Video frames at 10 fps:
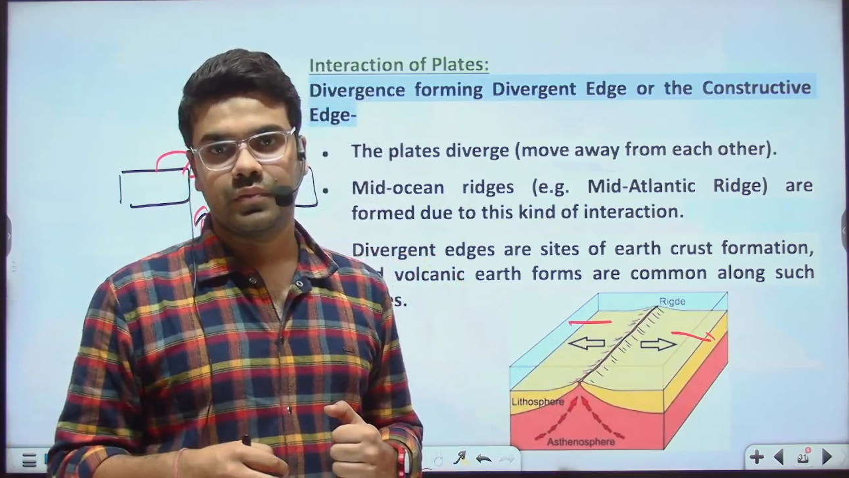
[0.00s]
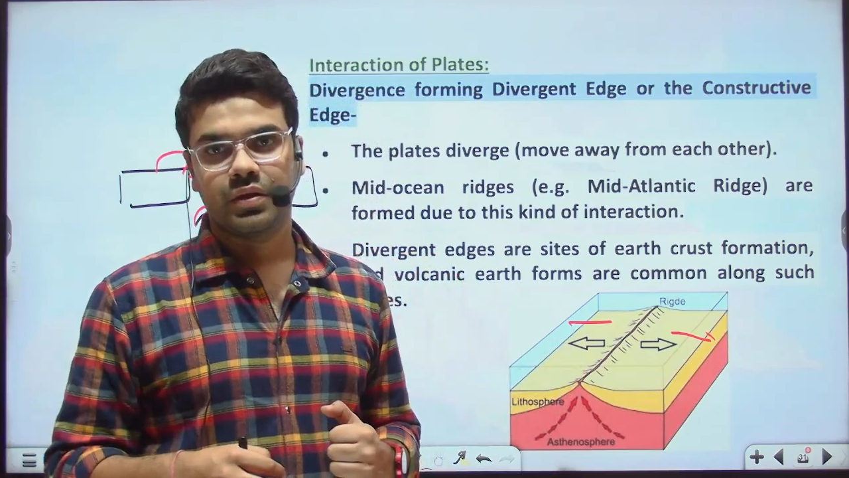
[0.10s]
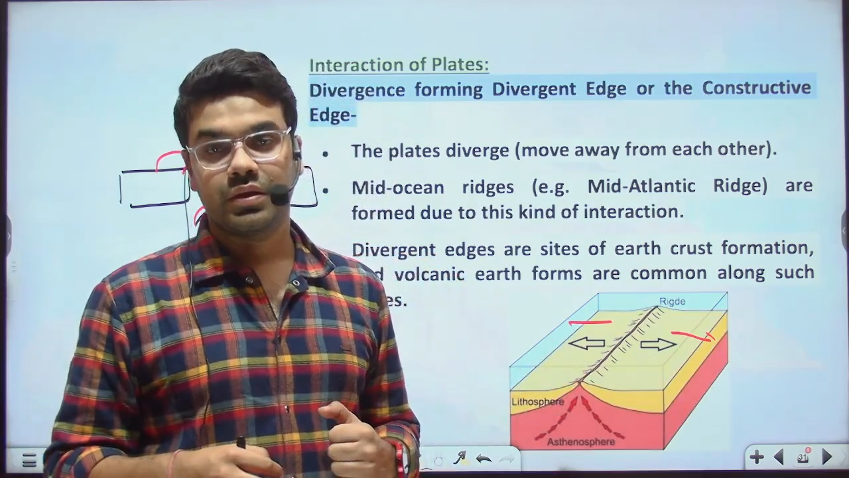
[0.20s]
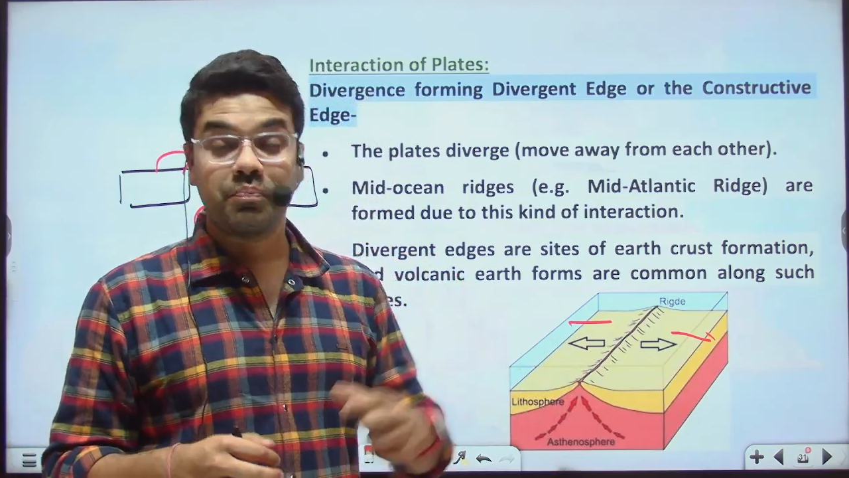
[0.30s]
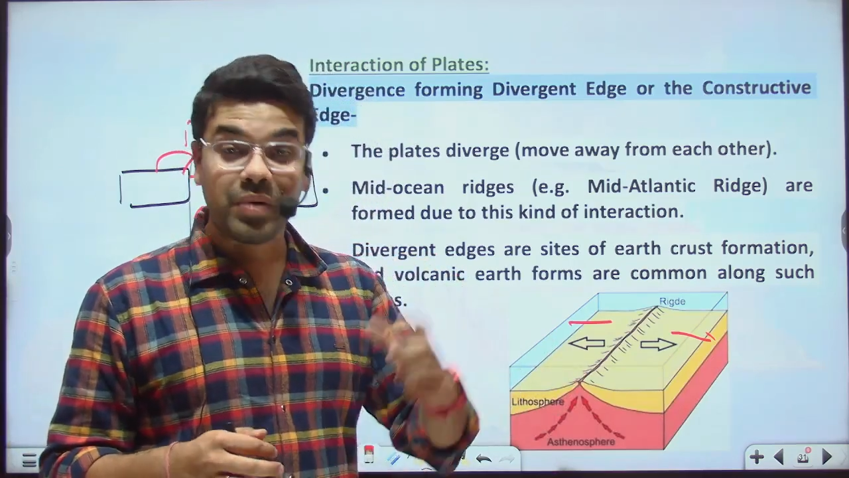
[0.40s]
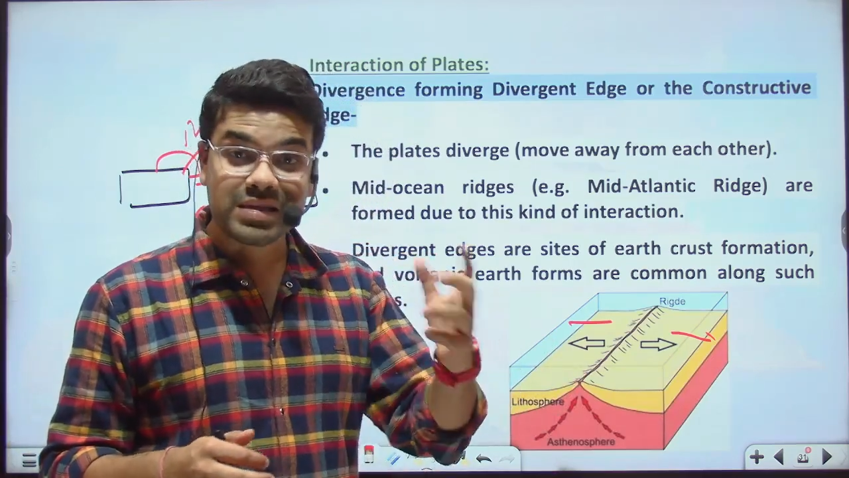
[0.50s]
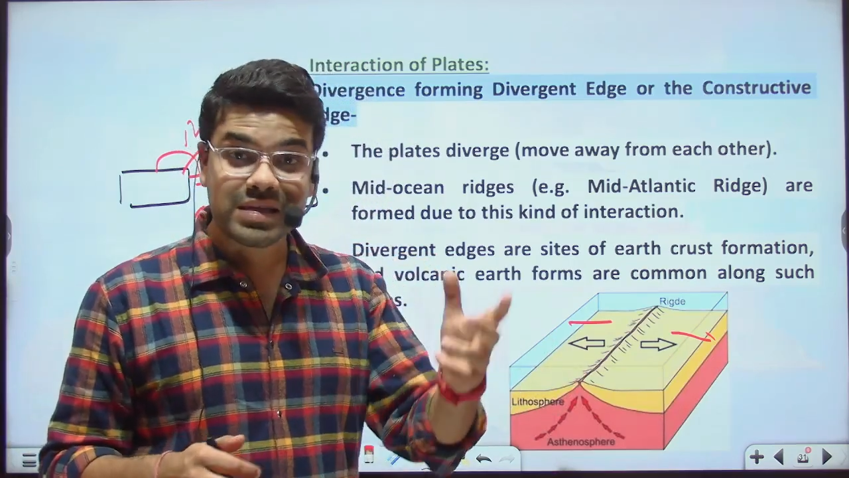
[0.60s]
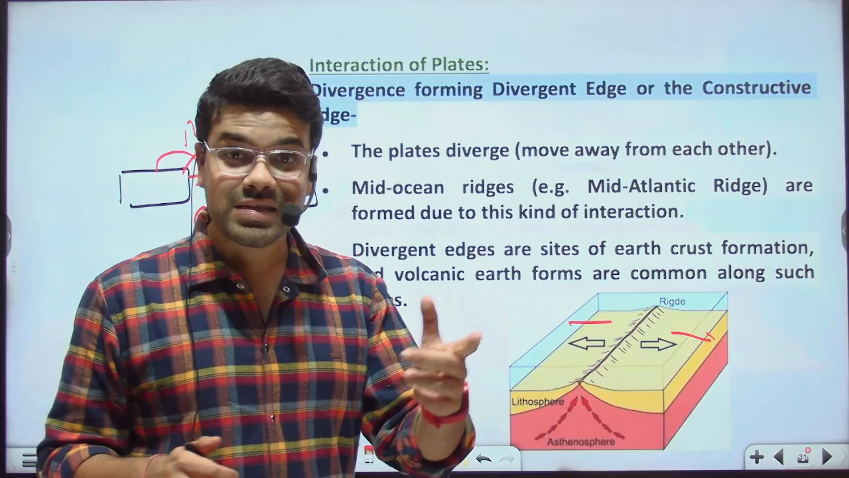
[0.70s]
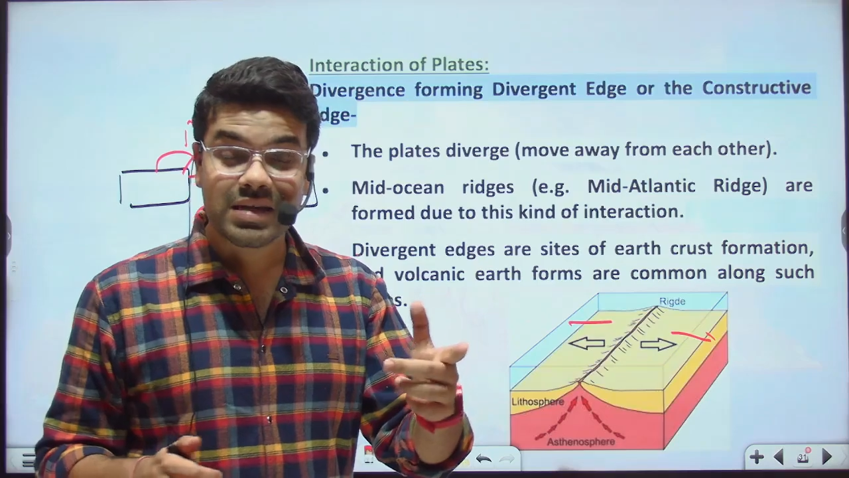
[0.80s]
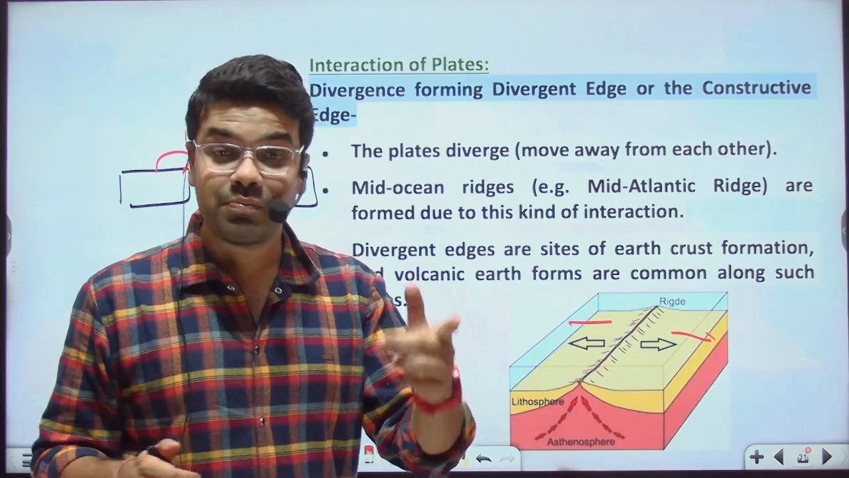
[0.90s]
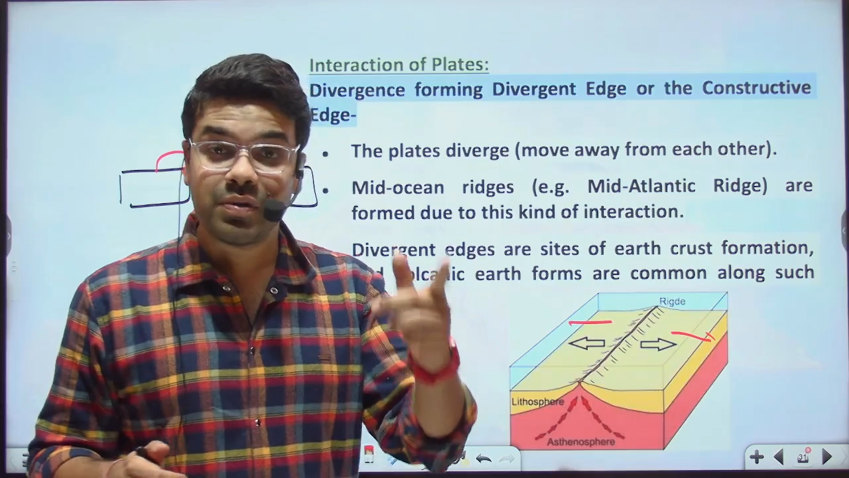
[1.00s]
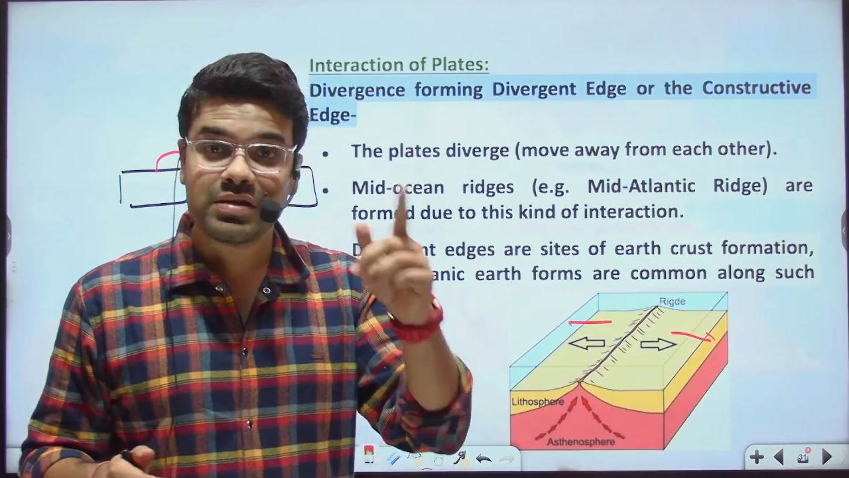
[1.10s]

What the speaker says: The best example is